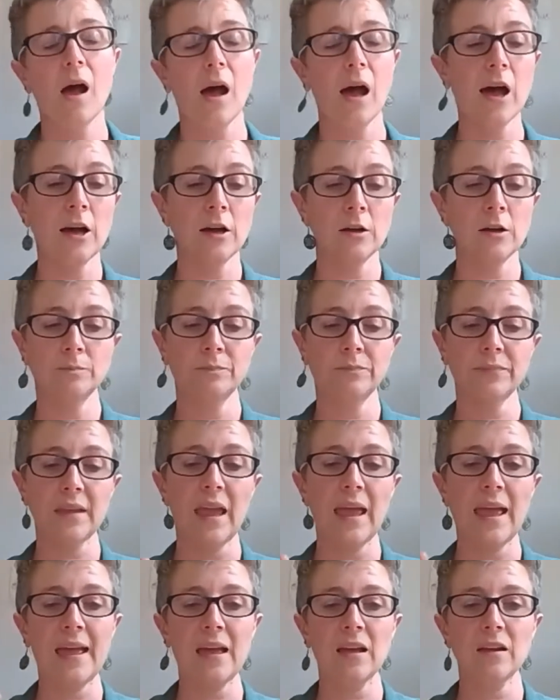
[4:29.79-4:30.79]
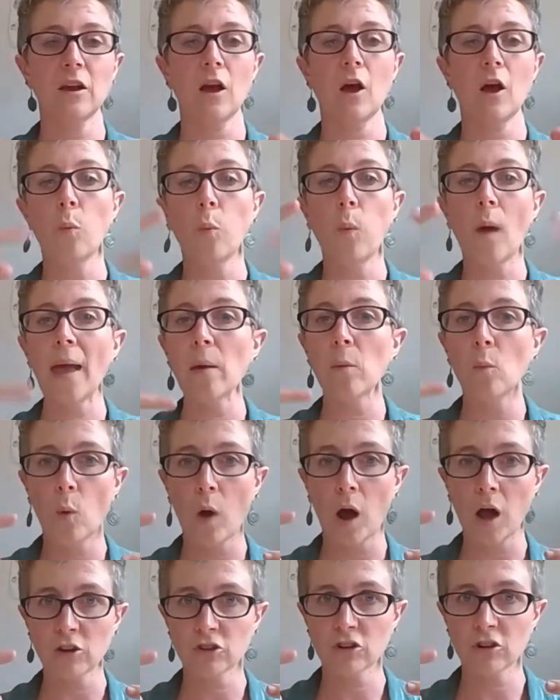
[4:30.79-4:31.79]
And a wet
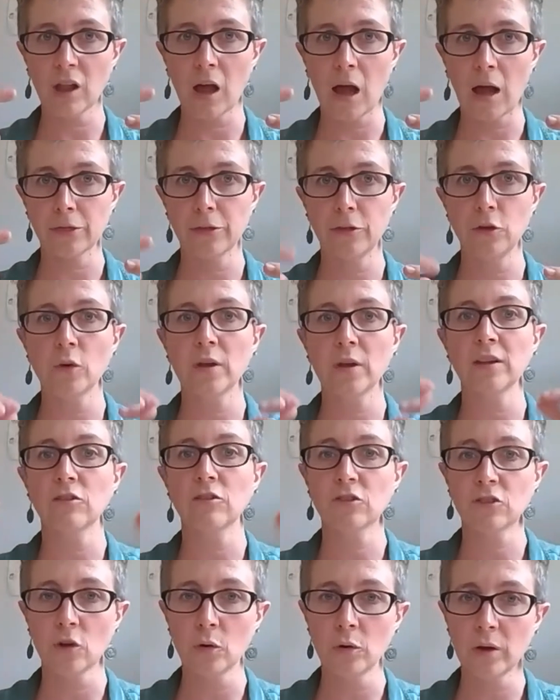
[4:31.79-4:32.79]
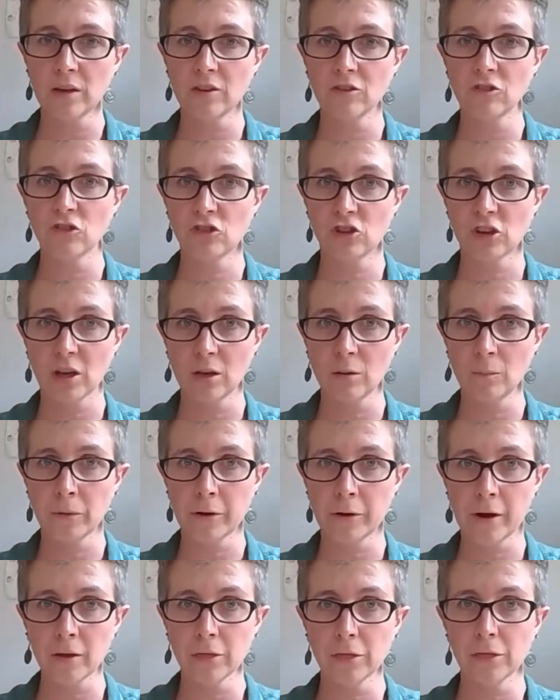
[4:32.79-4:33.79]
washcloth, you can soak it in chicken
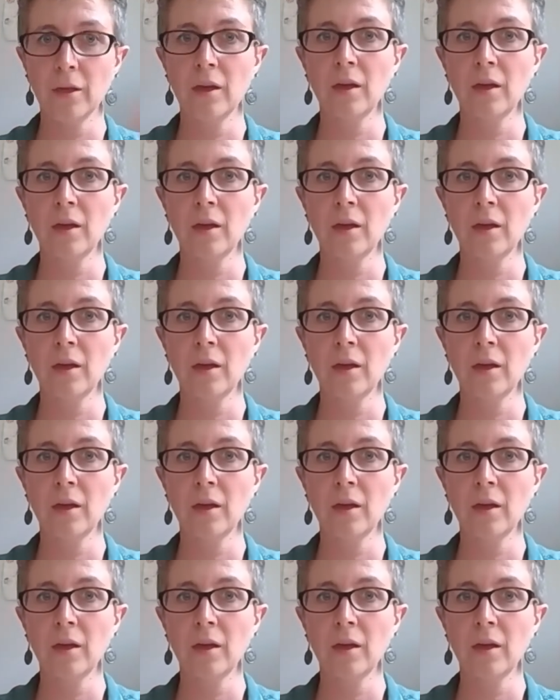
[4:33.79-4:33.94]
broth,